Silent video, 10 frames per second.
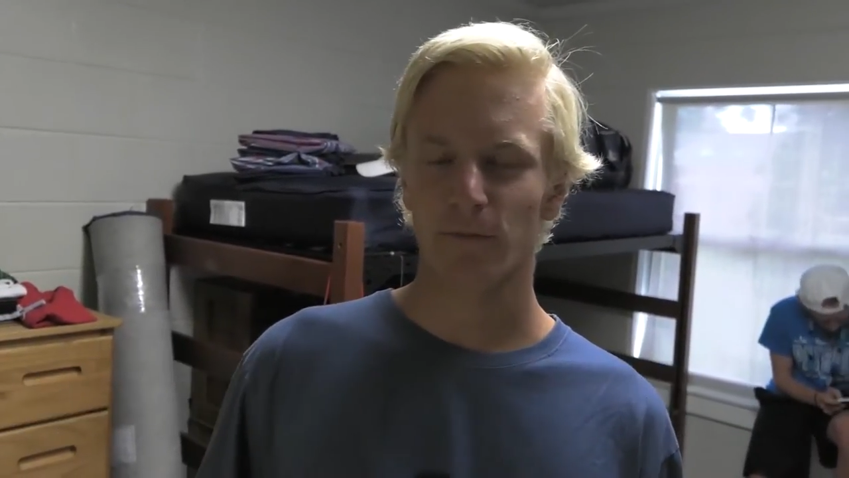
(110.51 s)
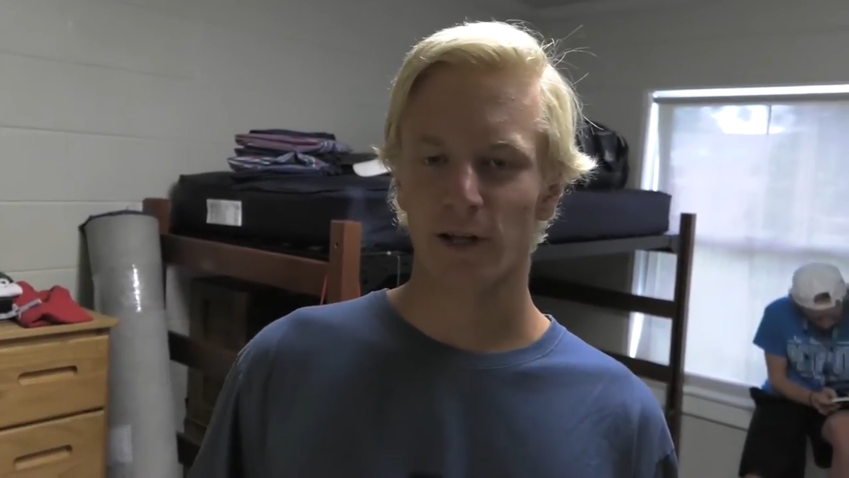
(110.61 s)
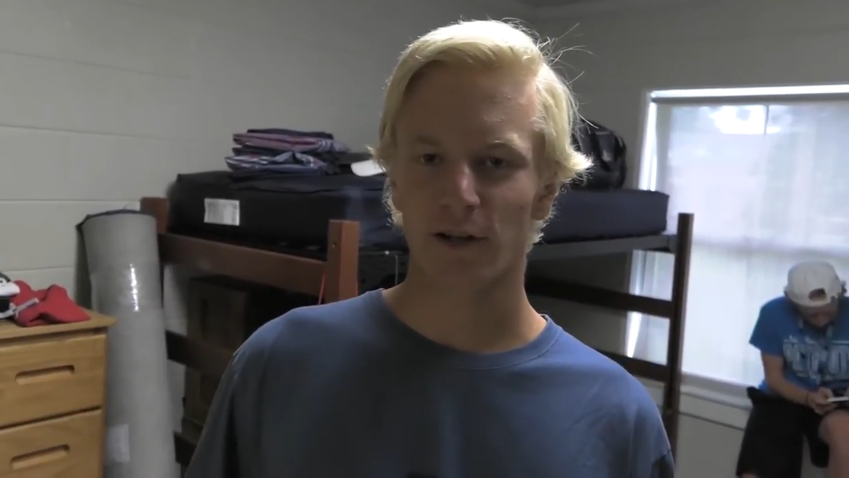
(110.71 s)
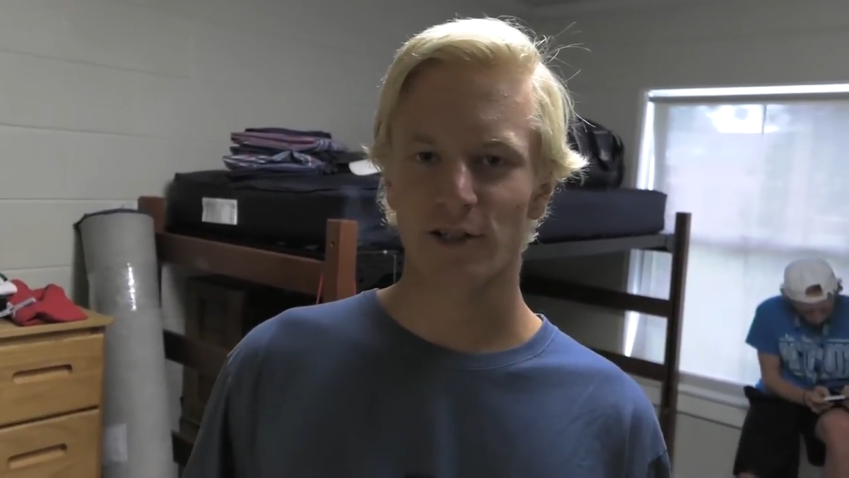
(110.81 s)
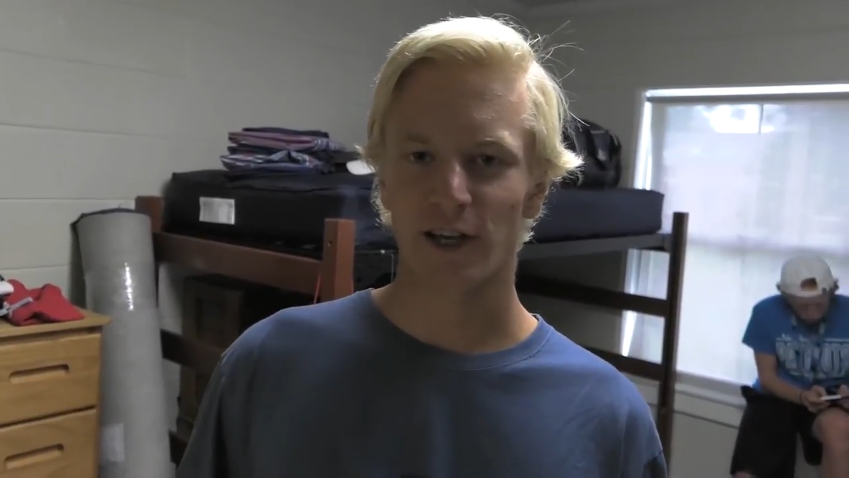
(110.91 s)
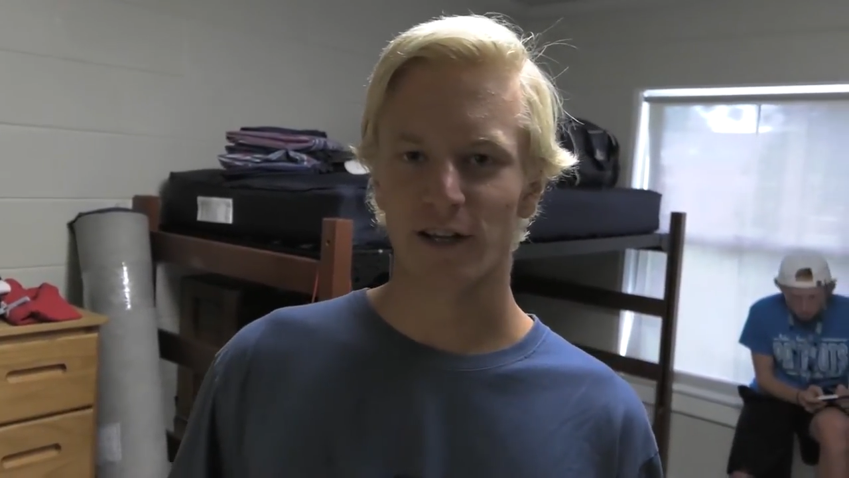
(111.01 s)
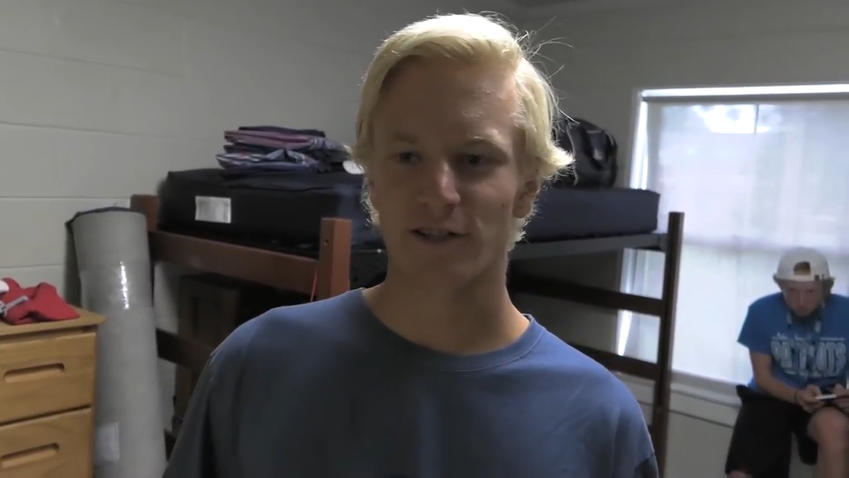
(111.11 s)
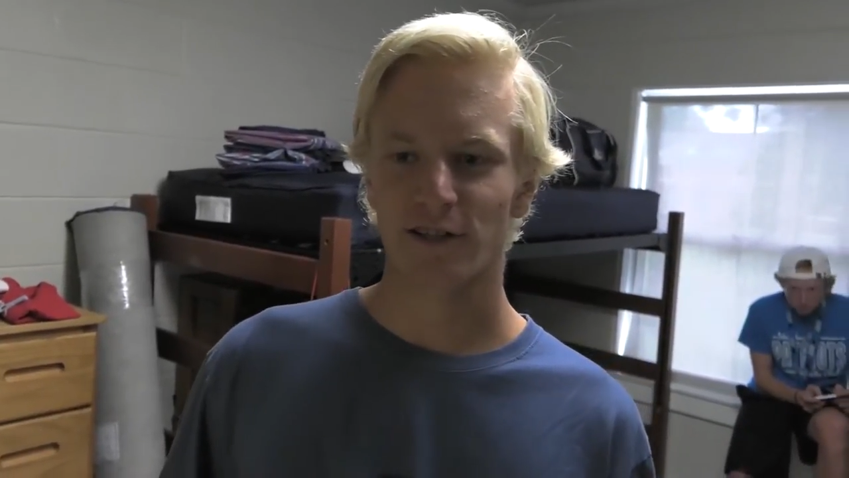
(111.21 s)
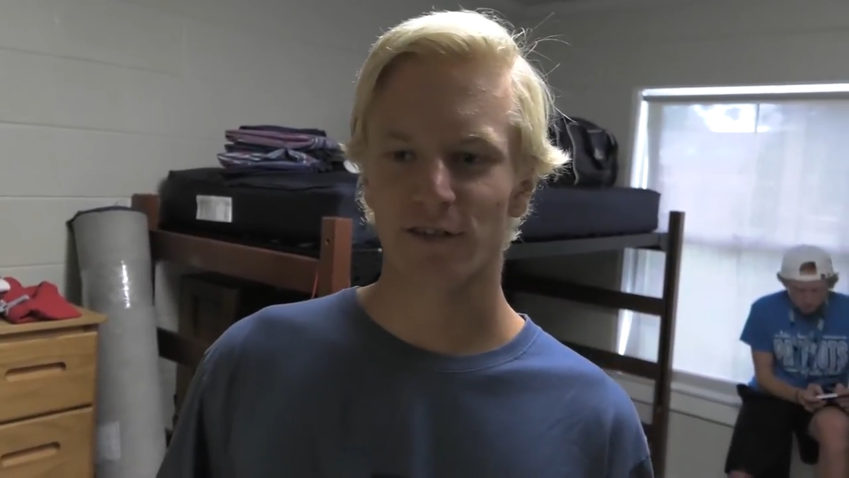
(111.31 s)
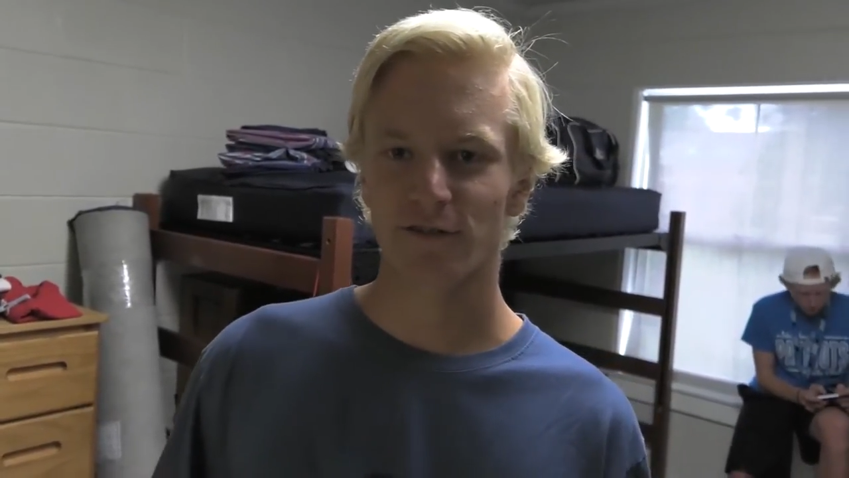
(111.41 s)
Yellow Jacket,
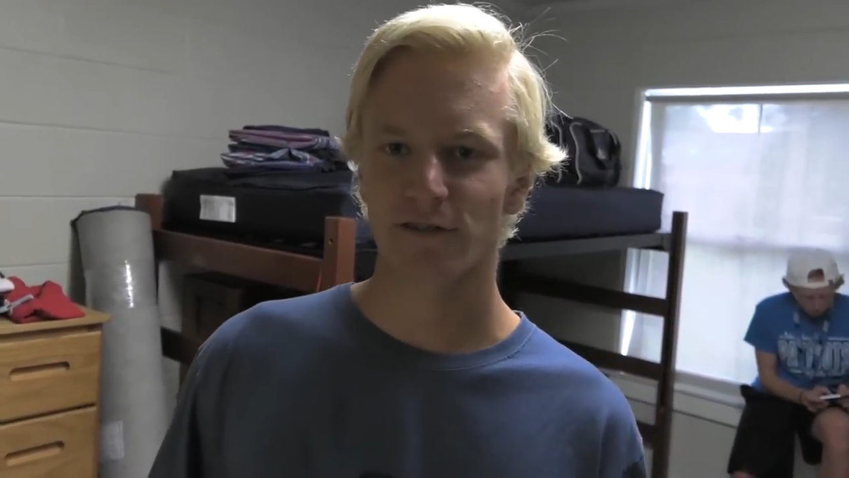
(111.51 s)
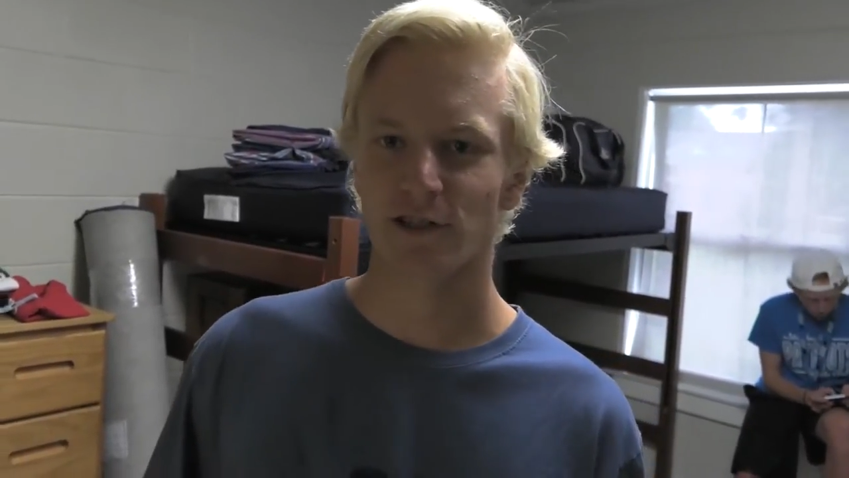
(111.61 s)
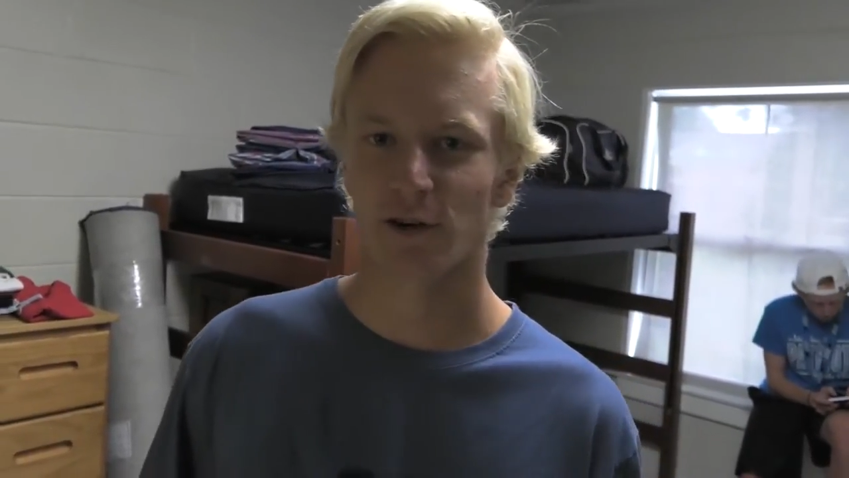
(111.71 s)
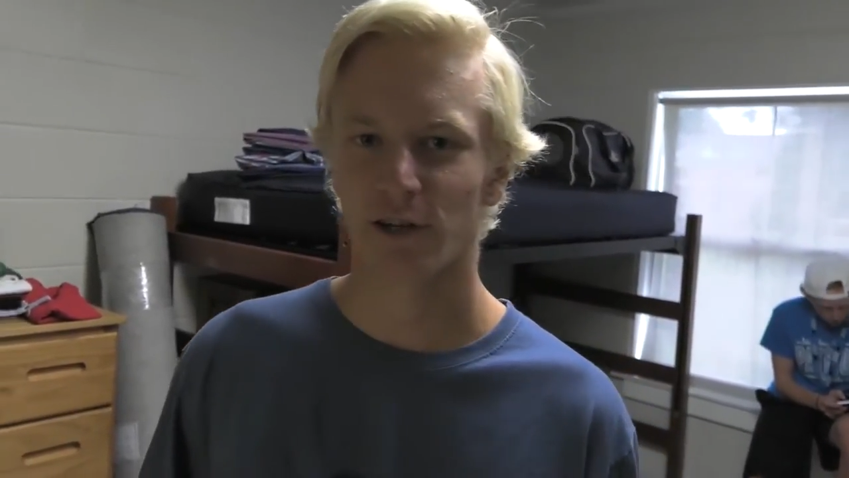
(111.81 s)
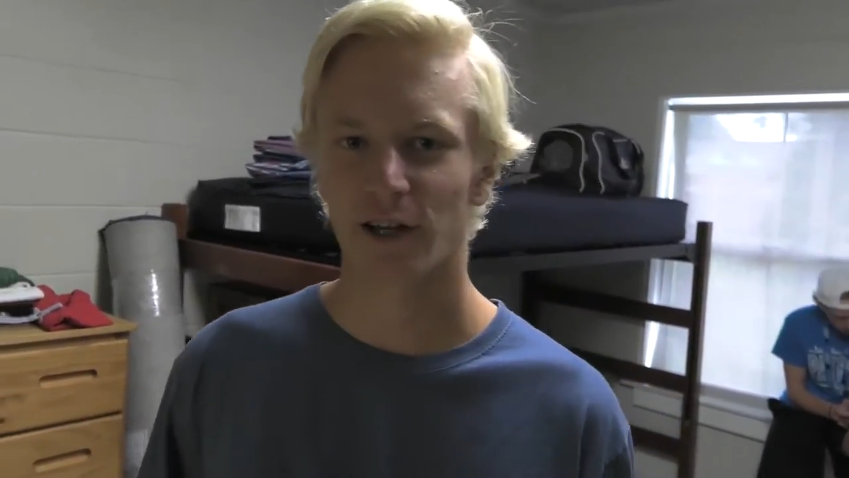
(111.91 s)
so it's going